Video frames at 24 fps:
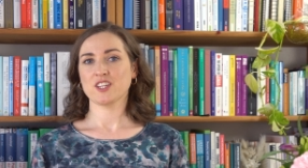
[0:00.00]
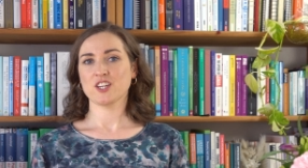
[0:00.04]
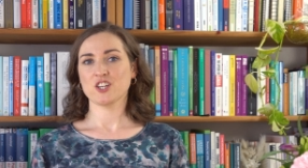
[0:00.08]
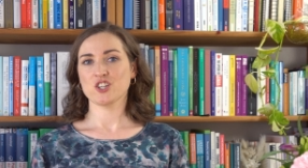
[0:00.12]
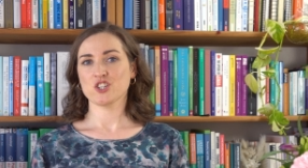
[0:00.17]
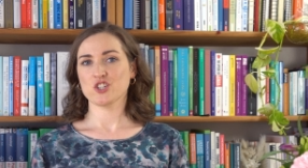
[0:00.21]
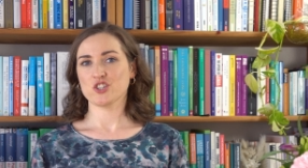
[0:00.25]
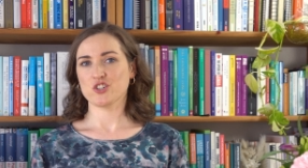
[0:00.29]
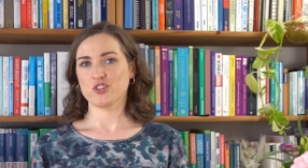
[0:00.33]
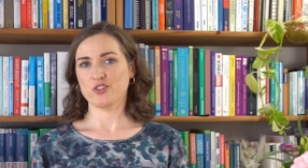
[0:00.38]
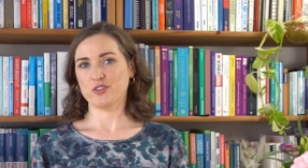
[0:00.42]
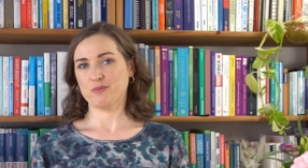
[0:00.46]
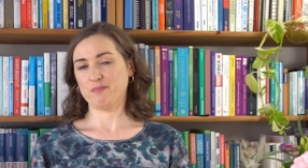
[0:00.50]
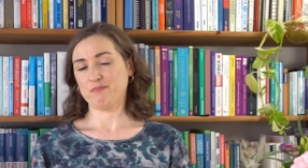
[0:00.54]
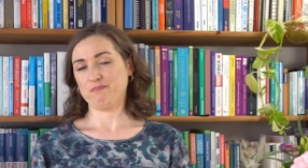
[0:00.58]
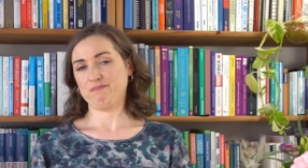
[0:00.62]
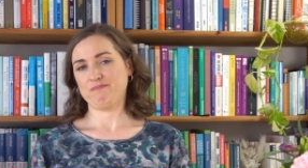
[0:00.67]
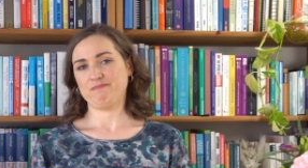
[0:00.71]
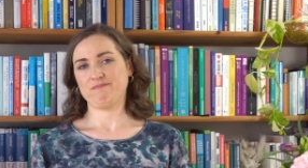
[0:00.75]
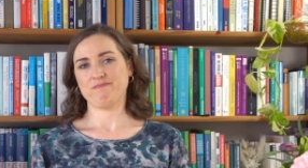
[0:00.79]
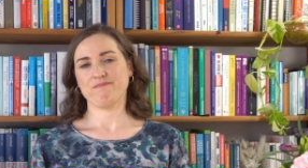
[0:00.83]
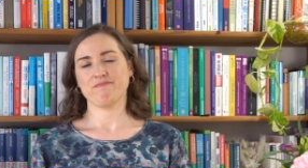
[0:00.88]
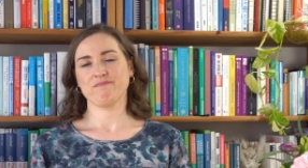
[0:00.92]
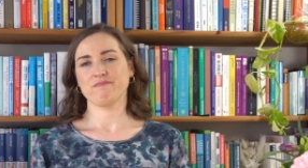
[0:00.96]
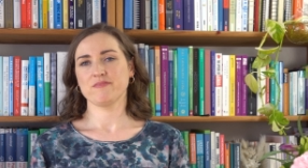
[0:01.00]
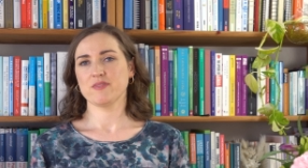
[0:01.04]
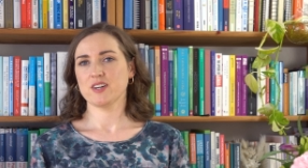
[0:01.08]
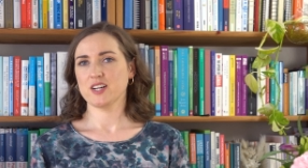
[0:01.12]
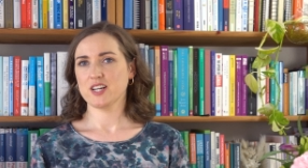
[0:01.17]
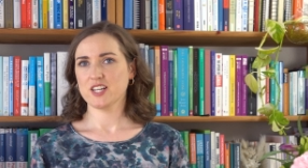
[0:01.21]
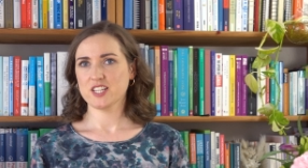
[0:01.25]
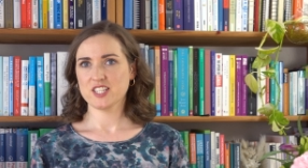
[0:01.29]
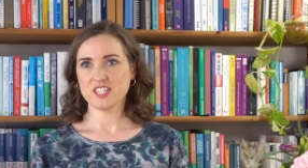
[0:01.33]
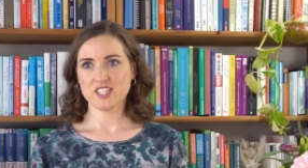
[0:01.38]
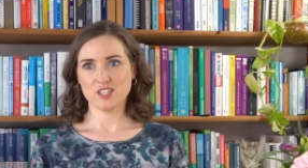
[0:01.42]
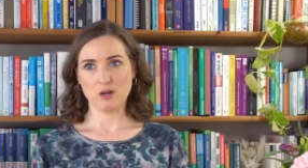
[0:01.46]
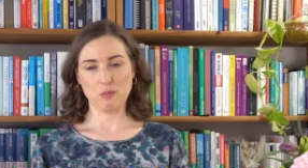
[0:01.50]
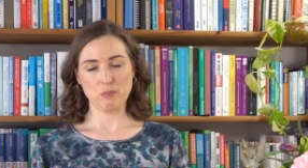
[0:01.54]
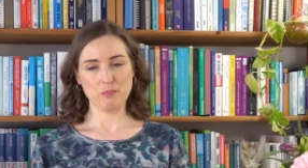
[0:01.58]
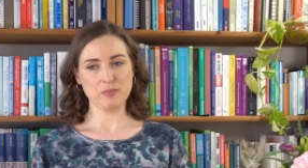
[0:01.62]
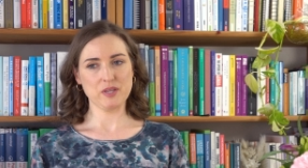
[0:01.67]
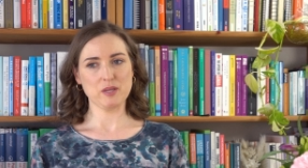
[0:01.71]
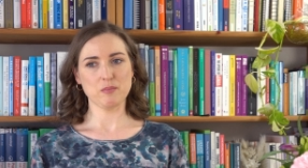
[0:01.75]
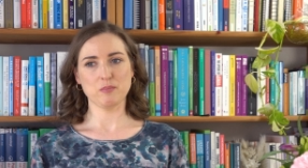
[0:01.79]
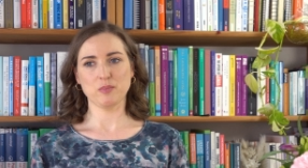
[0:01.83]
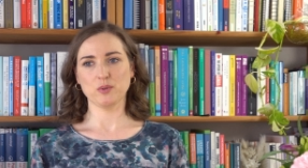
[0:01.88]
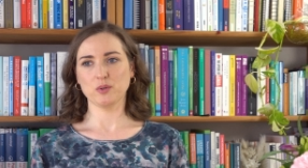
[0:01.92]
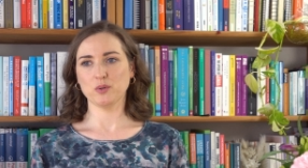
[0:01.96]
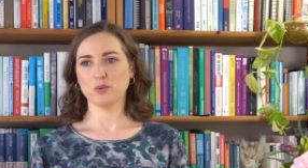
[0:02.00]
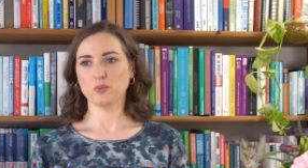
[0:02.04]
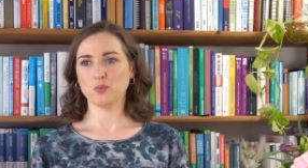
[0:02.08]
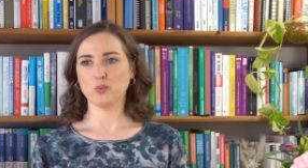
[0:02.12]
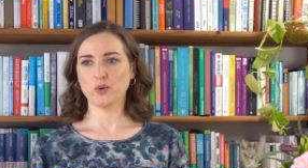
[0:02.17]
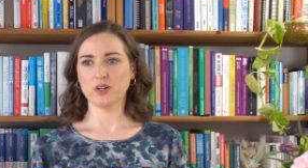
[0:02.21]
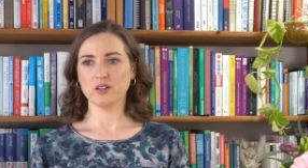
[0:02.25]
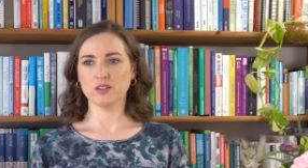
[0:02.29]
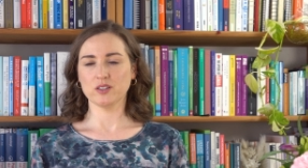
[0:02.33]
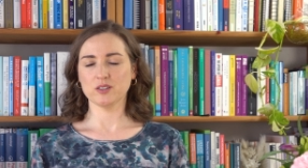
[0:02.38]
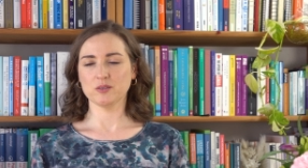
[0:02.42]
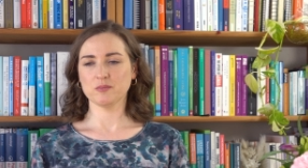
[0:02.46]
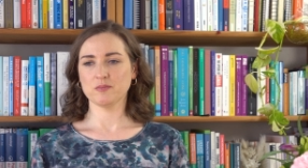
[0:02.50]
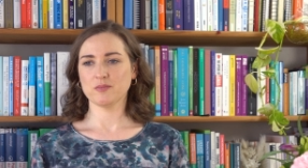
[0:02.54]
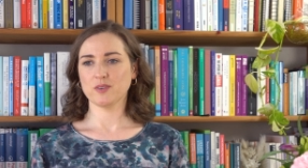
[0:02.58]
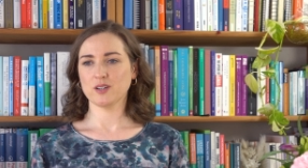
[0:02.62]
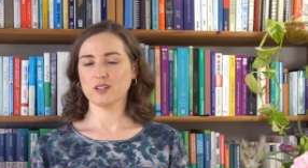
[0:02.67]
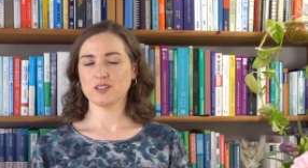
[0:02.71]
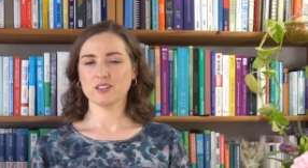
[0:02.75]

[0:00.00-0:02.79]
Sure, some people will